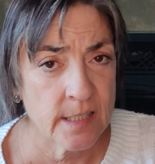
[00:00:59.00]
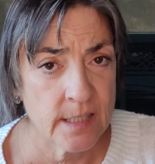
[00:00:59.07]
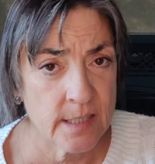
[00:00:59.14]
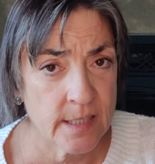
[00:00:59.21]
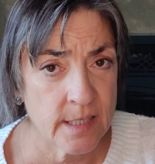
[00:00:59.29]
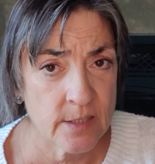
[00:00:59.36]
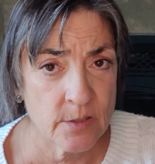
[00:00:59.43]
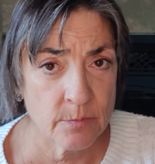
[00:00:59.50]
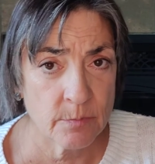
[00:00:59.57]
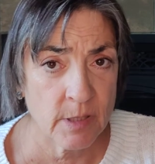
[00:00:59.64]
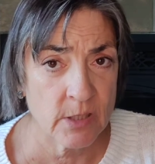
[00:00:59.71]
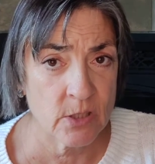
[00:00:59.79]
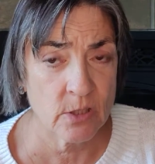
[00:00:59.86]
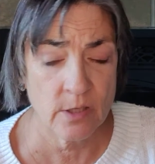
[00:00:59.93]
seeing things
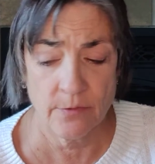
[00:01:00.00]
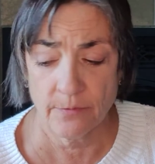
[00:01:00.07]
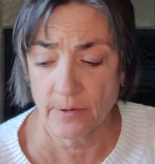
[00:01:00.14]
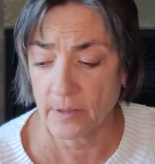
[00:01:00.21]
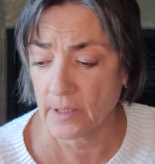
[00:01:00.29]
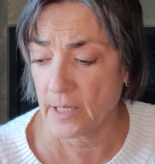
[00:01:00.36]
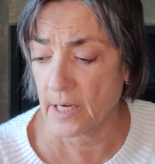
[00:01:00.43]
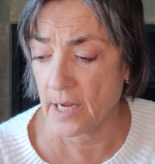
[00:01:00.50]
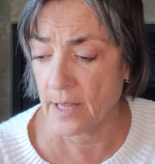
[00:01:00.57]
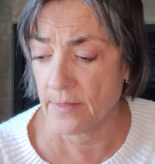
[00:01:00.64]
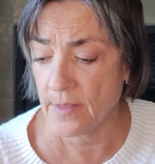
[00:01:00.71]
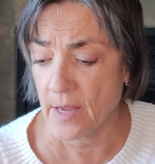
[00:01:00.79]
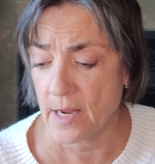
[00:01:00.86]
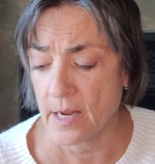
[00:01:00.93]
much differently,
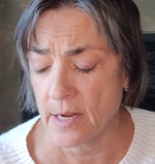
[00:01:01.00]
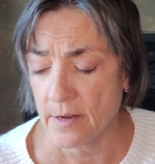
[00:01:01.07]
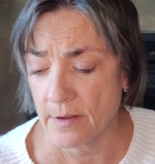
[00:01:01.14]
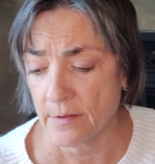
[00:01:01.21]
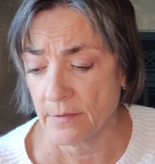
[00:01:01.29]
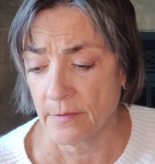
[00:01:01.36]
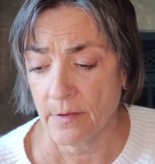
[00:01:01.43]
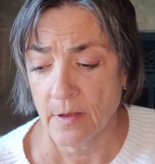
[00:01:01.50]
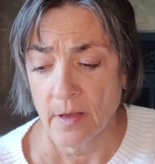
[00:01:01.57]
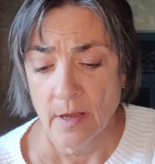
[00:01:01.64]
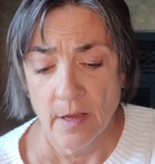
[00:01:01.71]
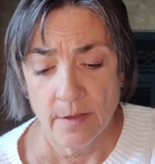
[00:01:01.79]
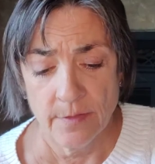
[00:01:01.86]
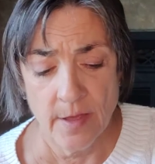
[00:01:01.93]
and they
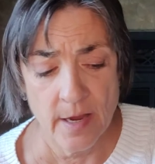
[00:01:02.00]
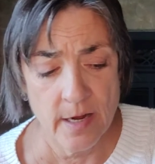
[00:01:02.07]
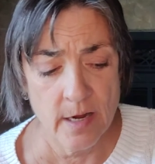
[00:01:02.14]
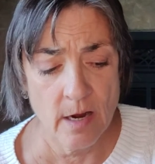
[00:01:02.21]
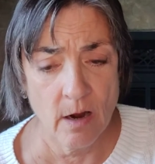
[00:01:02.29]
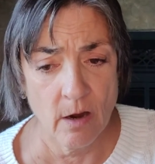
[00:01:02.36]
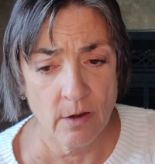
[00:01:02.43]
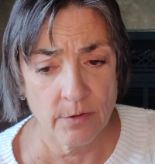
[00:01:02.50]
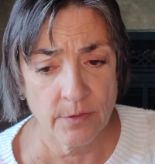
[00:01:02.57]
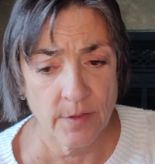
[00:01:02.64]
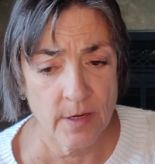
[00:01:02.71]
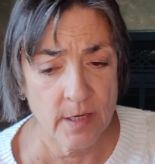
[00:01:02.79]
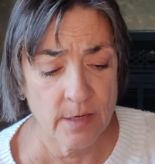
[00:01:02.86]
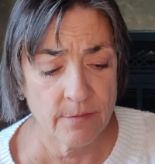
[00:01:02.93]
they are
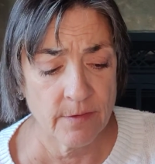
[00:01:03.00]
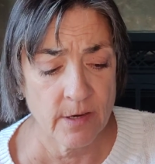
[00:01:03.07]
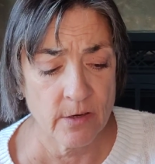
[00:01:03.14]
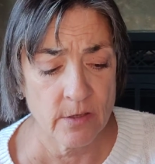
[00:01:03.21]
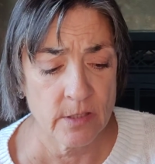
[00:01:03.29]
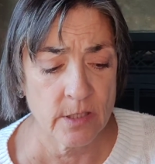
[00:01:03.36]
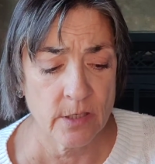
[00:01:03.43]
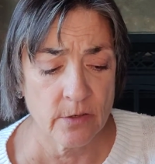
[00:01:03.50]
thinking very